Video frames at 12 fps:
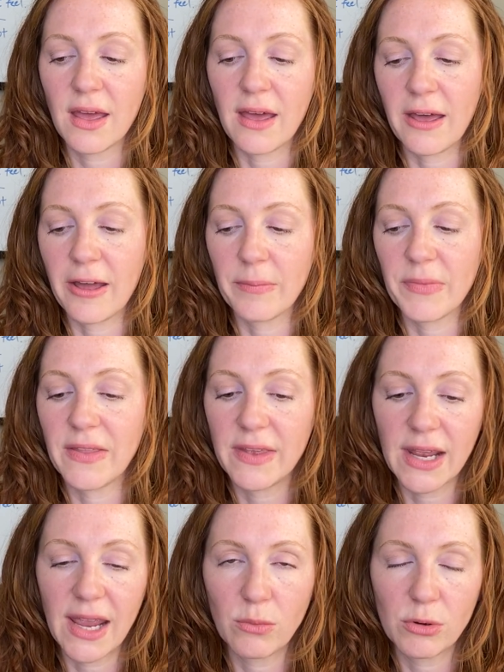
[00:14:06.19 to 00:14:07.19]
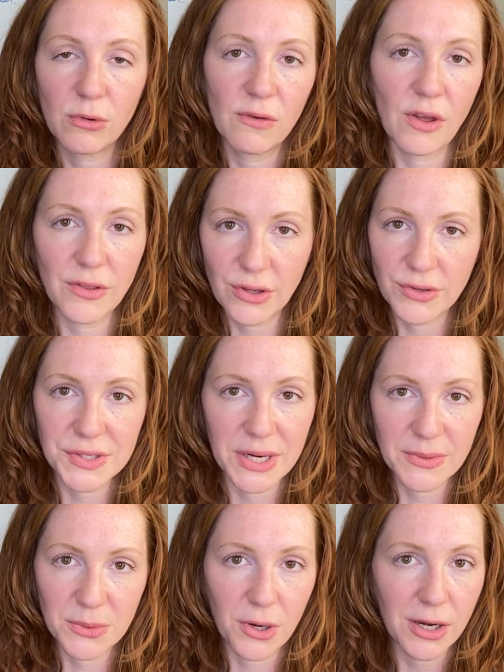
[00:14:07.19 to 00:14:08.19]
and then I remove all the clothes that I
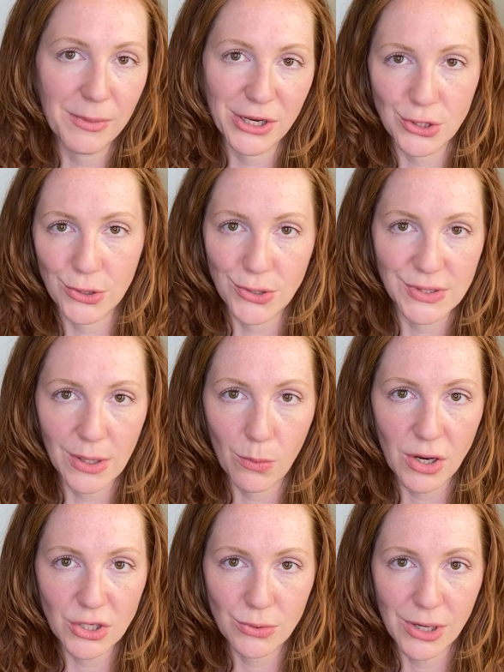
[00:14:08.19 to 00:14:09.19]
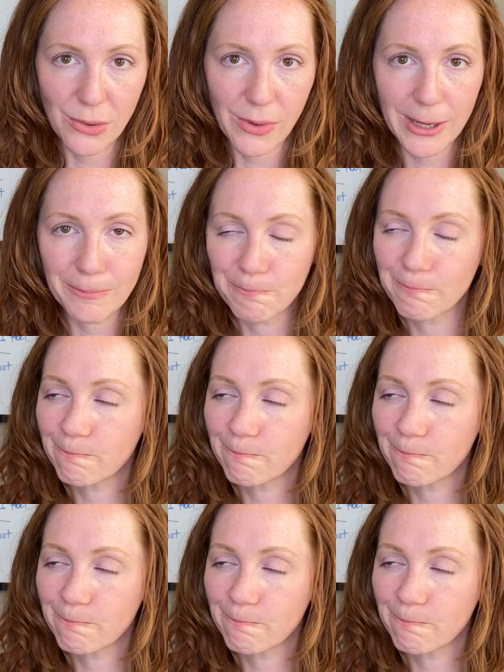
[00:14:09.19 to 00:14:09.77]
was wearing to make sure those get washed right away.